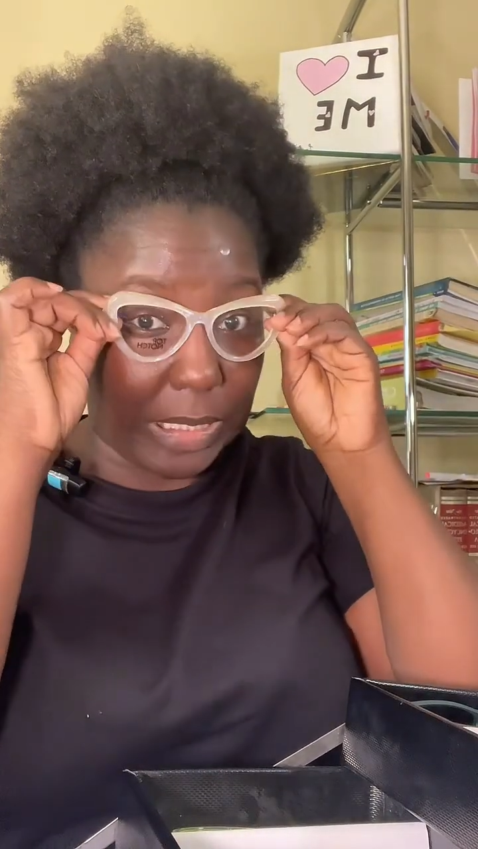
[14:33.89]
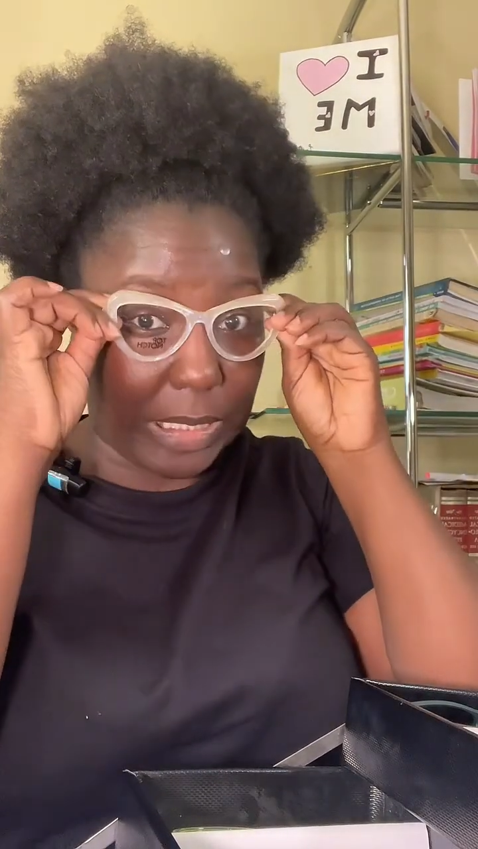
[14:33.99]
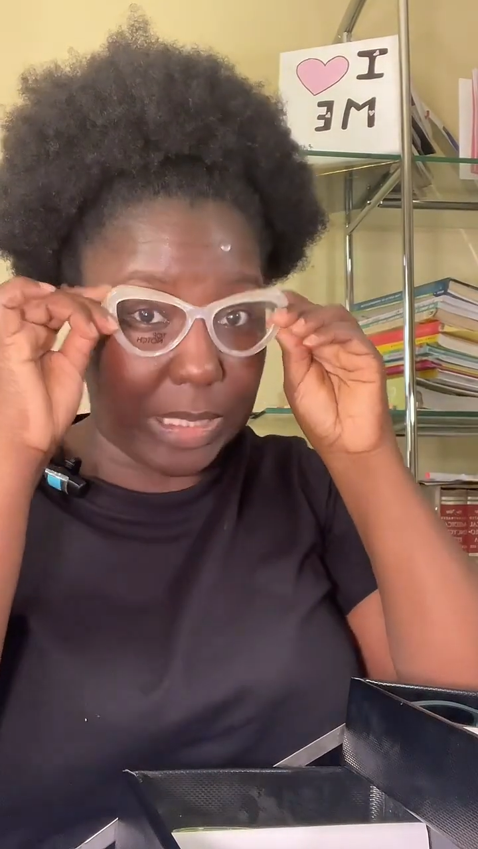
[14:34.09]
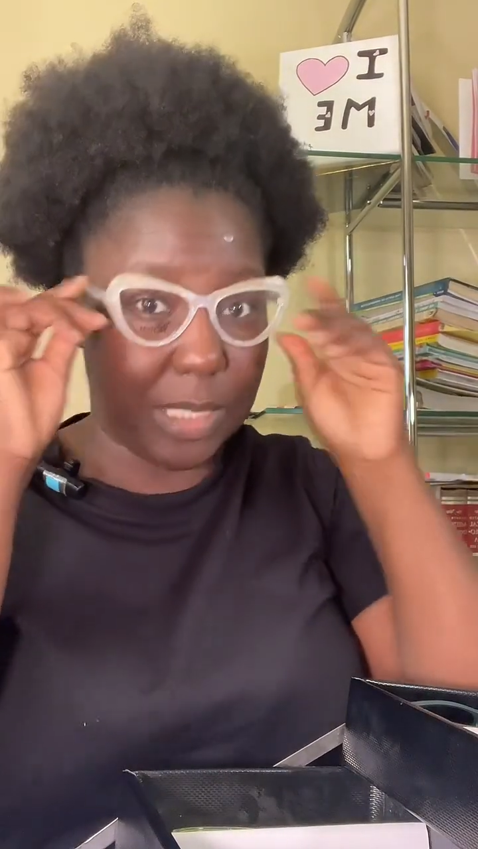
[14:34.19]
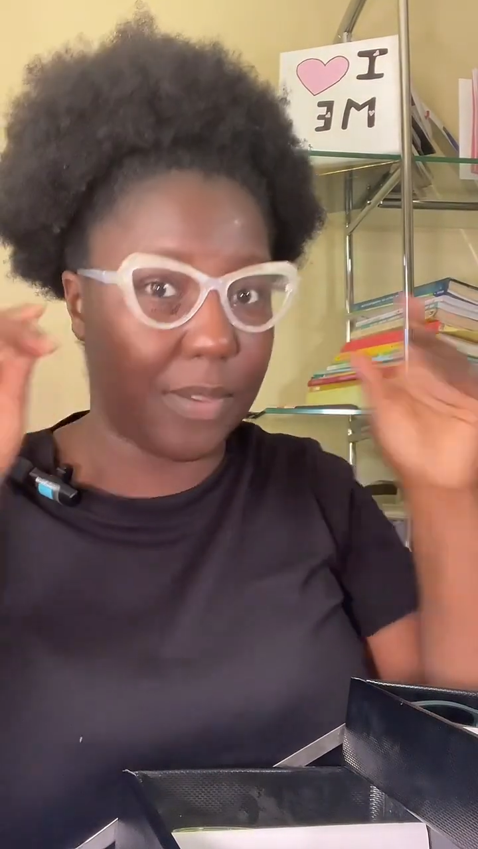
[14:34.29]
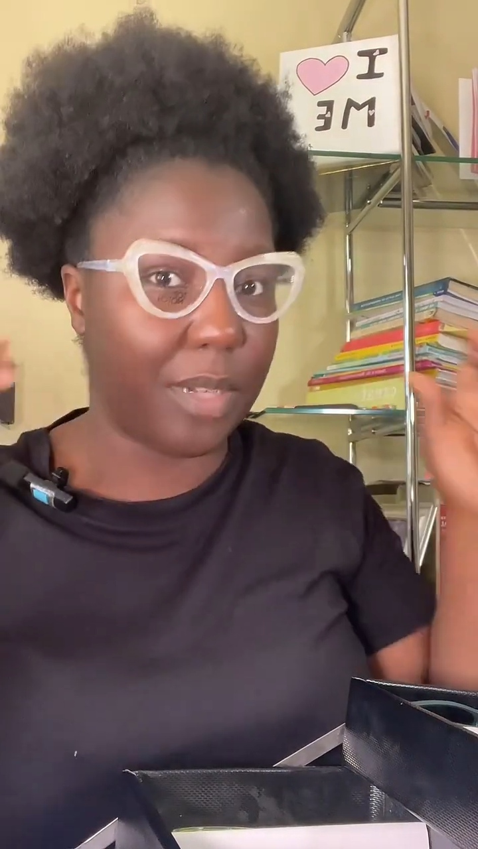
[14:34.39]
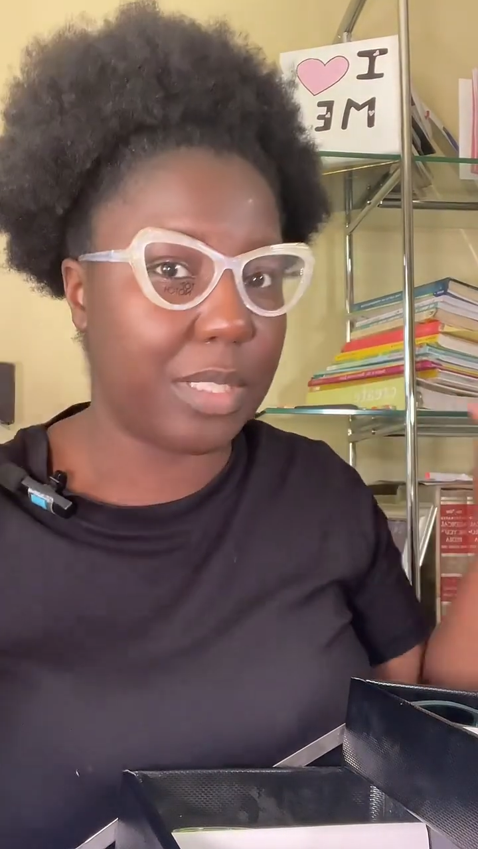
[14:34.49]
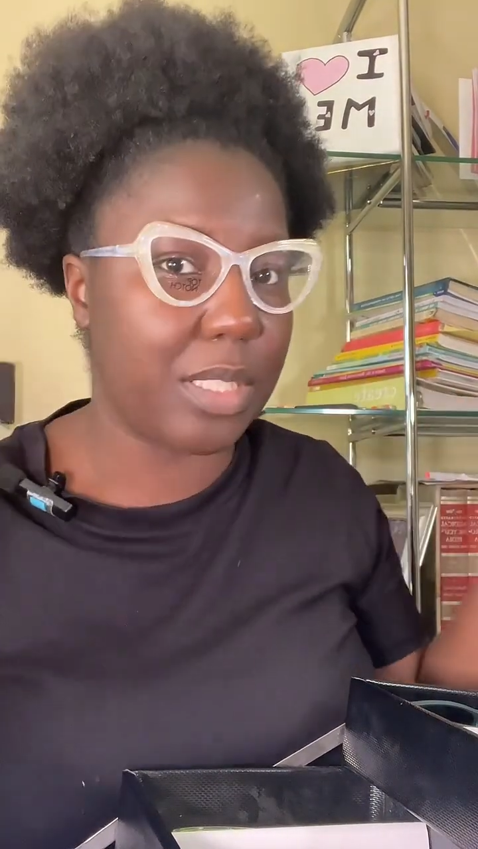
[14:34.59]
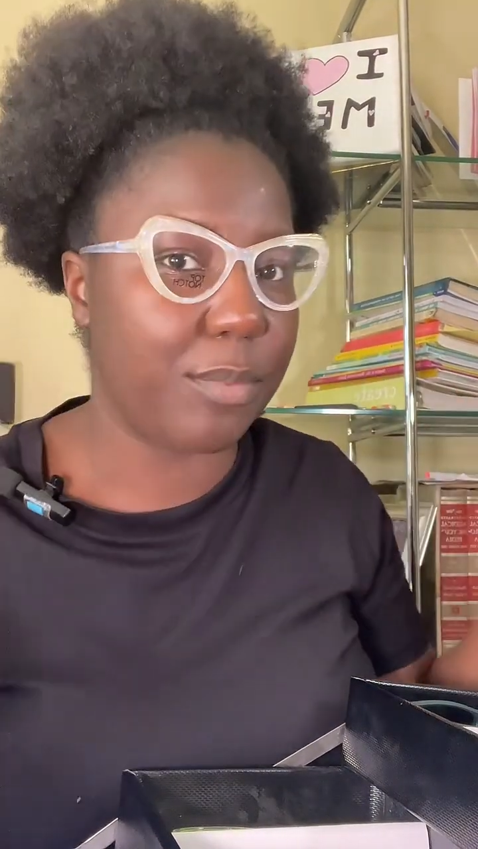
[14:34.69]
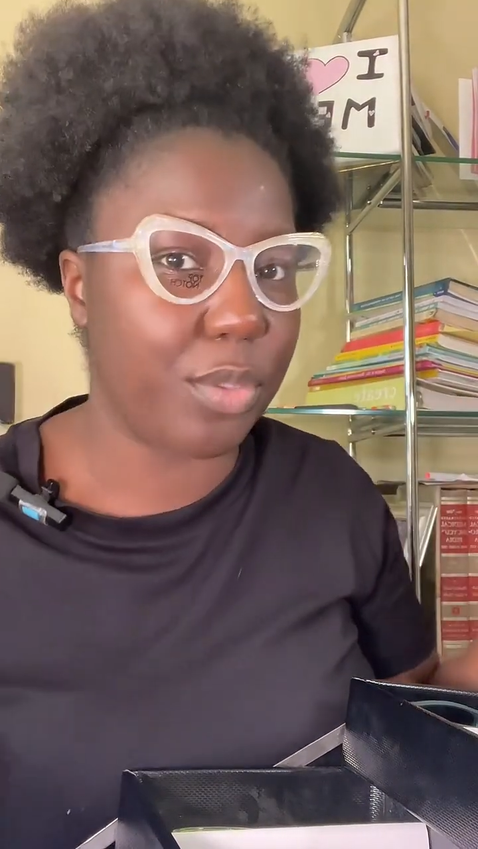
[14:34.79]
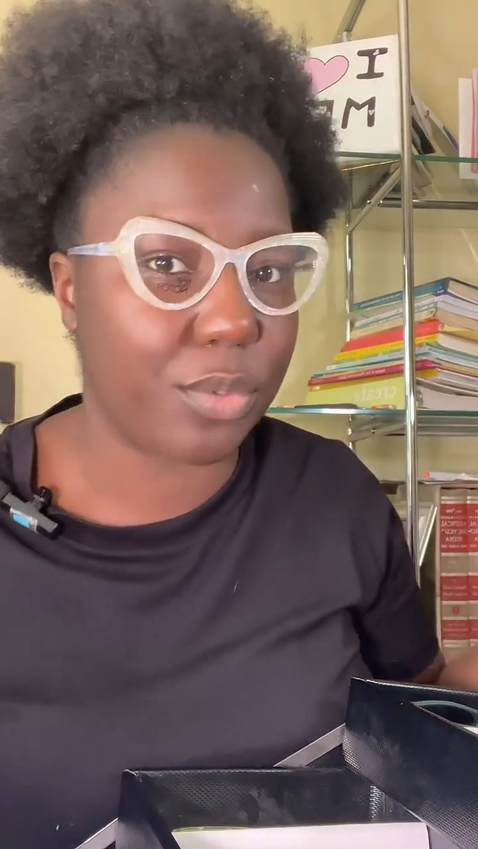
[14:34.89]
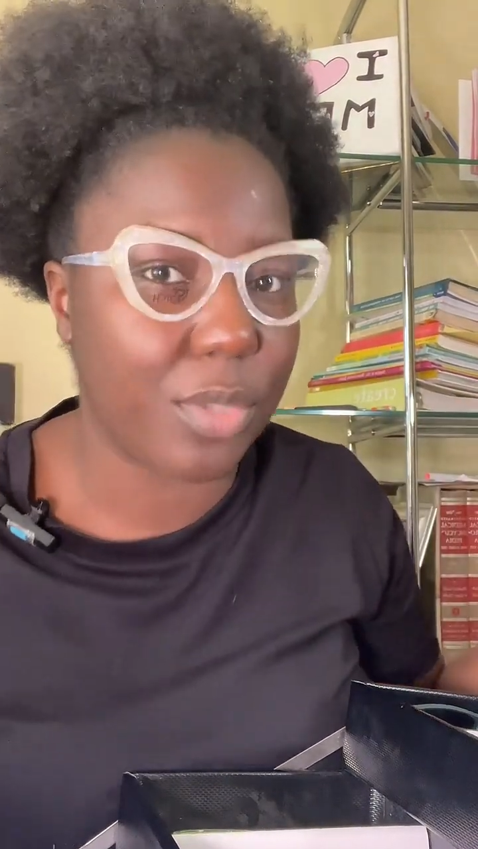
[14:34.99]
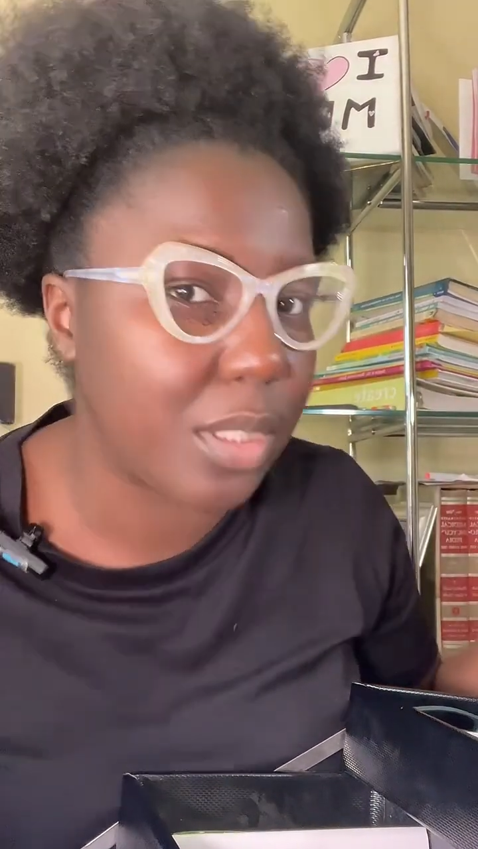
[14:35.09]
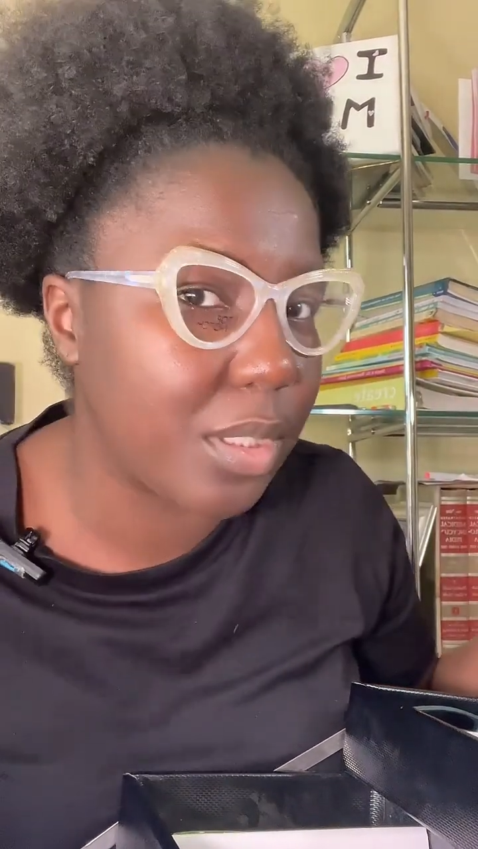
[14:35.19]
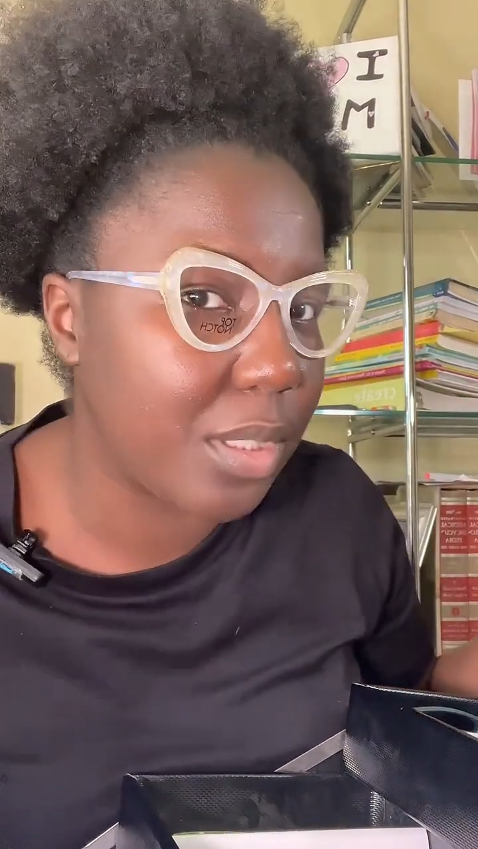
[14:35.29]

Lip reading: Isn't it very demure?